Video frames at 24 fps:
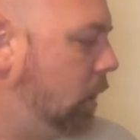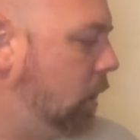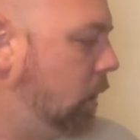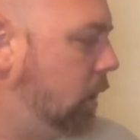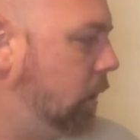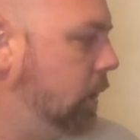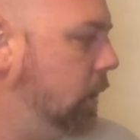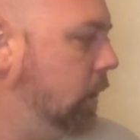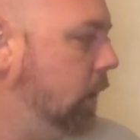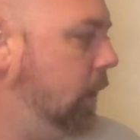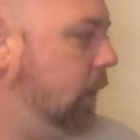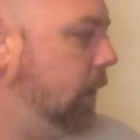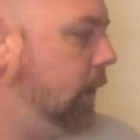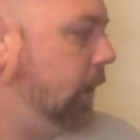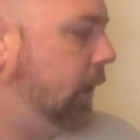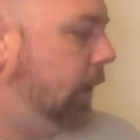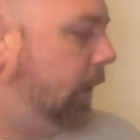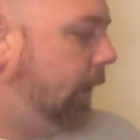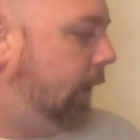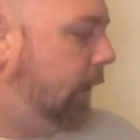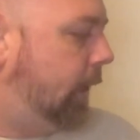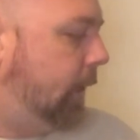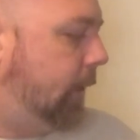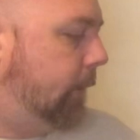on.
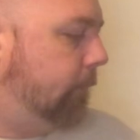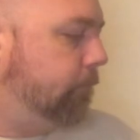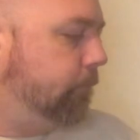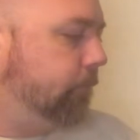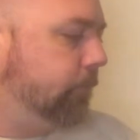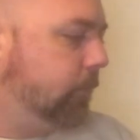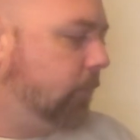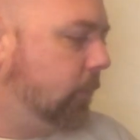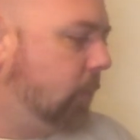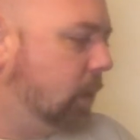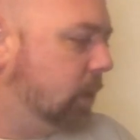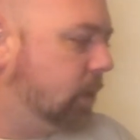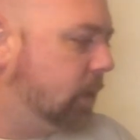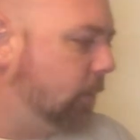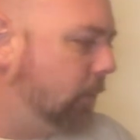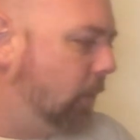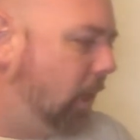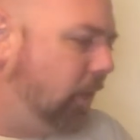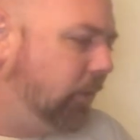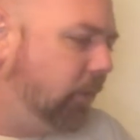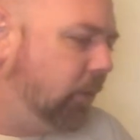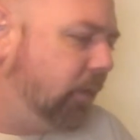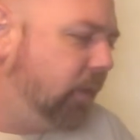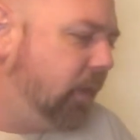Um, some
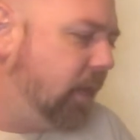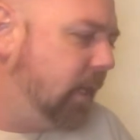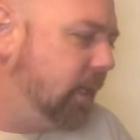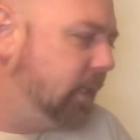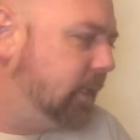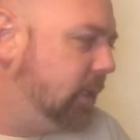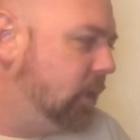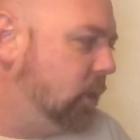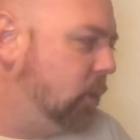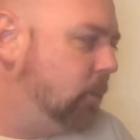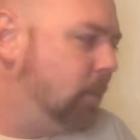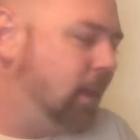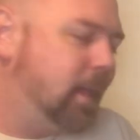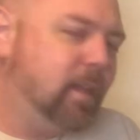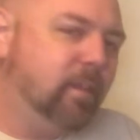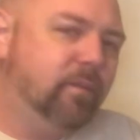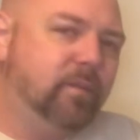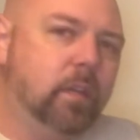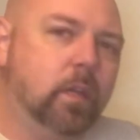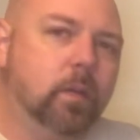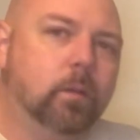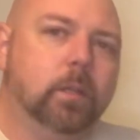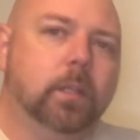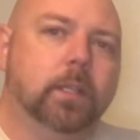other things that you may have
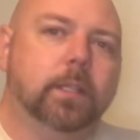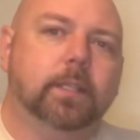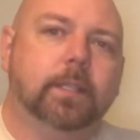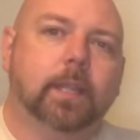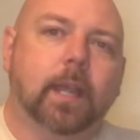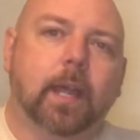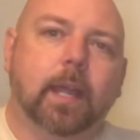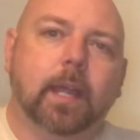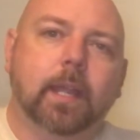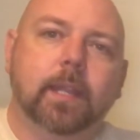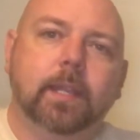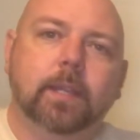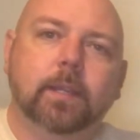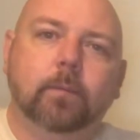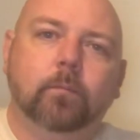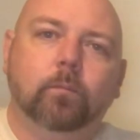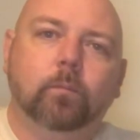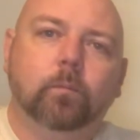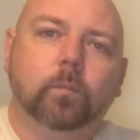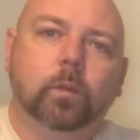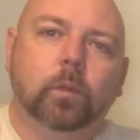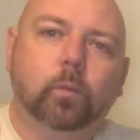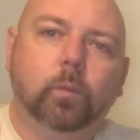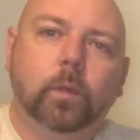noticed, I
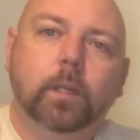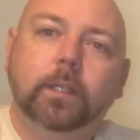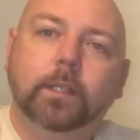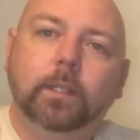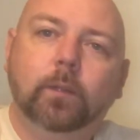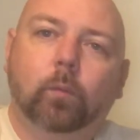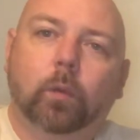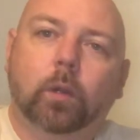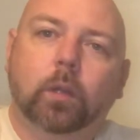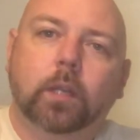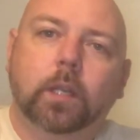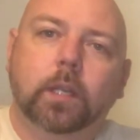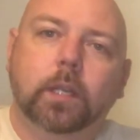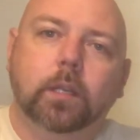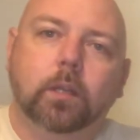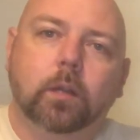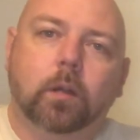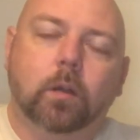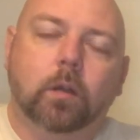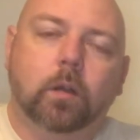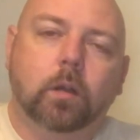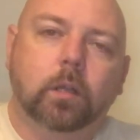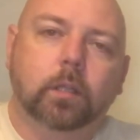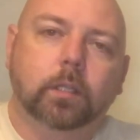am really working
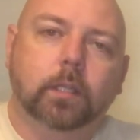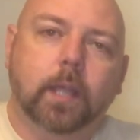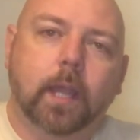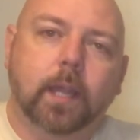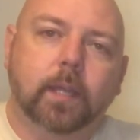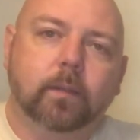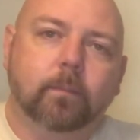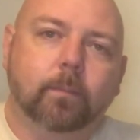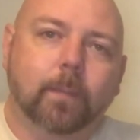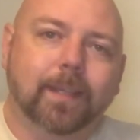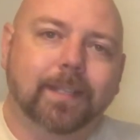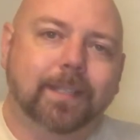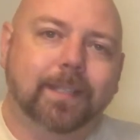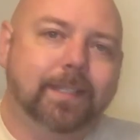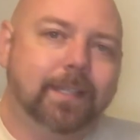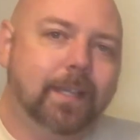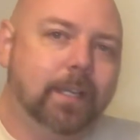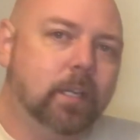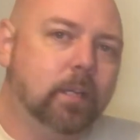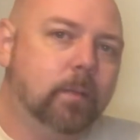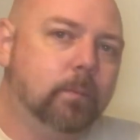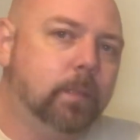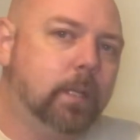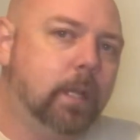on kind of my
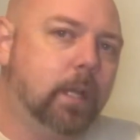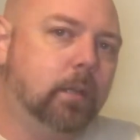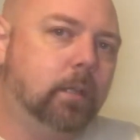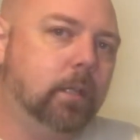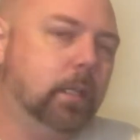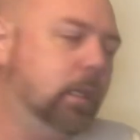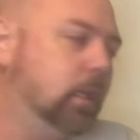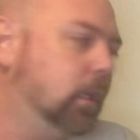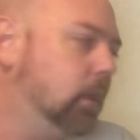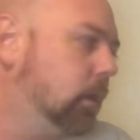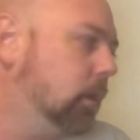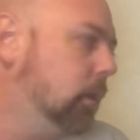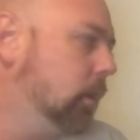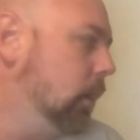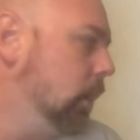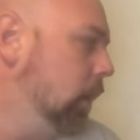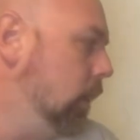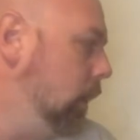setup down here.